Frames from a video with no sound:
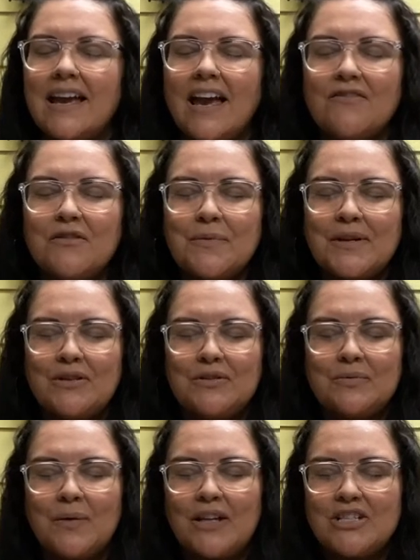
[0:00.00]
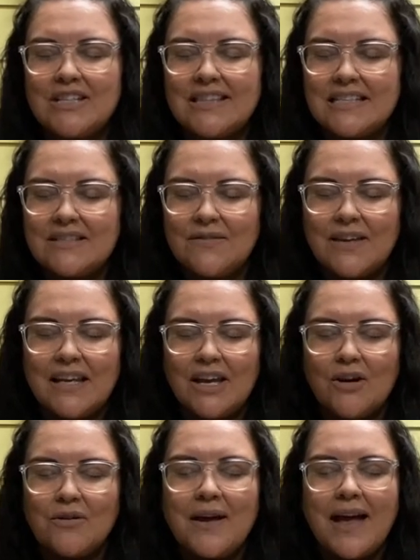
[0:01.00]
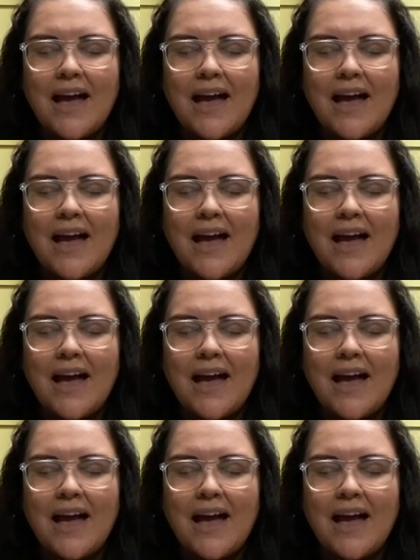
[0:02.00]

everyone who's watching this video.